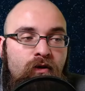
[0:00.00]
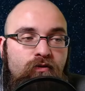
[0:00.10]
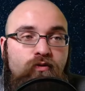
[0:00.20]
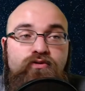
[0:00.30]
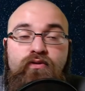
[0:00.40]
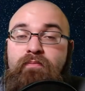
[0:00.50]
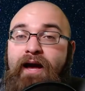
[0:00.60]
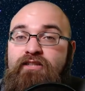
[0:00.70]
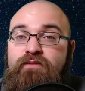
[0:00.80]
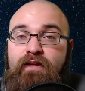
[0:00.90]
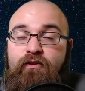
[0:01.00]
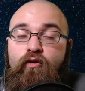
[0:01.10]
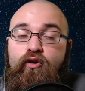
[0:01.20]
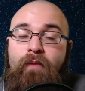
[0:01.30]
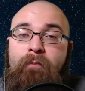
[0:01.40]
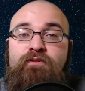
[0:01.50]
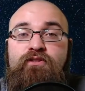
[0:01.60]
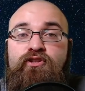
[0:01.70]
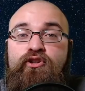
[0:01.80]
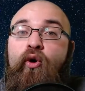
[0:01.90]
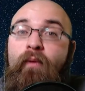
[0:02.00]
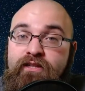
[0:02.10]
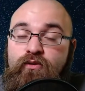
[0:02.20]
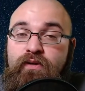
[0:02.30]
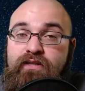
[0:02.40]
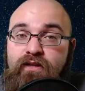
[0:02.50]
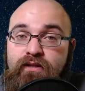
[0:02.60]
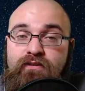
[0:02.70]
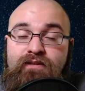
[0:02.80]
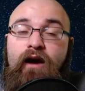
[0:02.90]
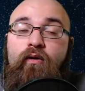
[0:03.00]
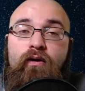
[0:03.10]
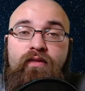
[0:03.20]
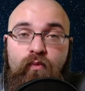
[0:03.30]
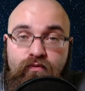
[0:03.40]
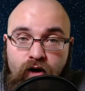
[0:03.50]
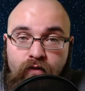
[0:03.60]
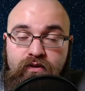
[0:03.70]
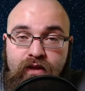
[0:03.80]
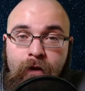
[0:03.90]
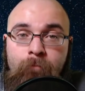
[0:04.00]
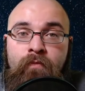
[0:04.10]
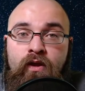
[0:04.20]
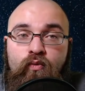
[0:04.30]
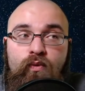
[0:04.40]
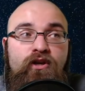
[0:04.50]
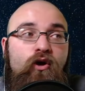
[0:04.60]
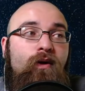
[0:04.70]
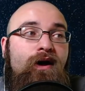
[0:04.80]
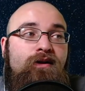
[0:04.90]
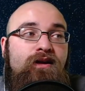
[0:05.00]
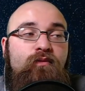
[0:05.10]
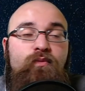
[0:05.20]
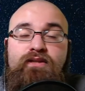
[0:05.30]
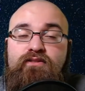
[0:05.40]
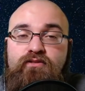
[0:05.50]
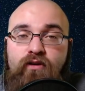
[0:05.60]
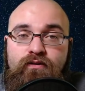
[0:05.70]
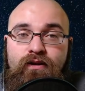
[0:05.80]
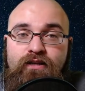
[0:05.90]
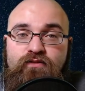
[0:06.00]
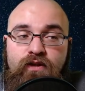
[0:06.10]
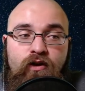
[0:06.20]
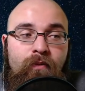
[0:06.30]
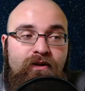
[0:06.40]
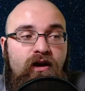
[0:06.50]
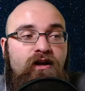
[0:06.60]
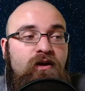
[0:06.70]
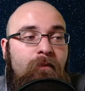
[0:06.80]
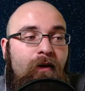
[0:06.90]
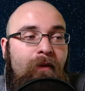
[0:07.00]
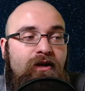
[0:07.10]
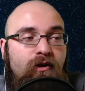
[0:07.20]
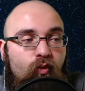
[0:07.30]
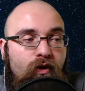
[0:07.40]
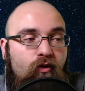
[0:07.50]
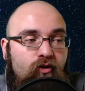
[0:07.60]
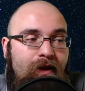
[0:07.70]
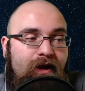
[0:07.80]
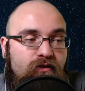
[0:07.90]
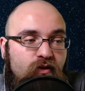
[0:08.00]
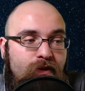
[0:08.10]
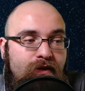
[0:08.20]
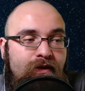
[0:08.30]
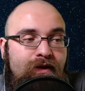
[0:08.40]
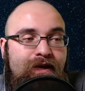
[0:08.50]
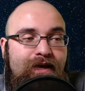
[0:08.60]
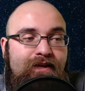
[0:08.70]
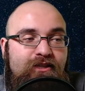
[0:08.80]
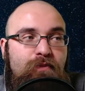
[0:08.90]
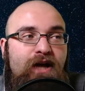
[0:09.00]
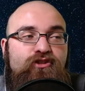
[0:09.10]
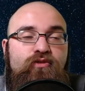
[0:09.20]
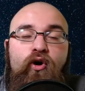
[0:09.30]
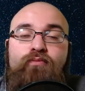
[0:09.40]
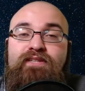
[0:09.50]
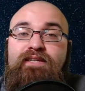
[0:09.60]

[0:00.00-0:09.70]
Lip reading: Those are the matchups at the quarterback position going into week 6. Now that we've covered that, we can go ahead and we can start today's video by talking about my number one quarterback on the week. It is Patrick Mahomes.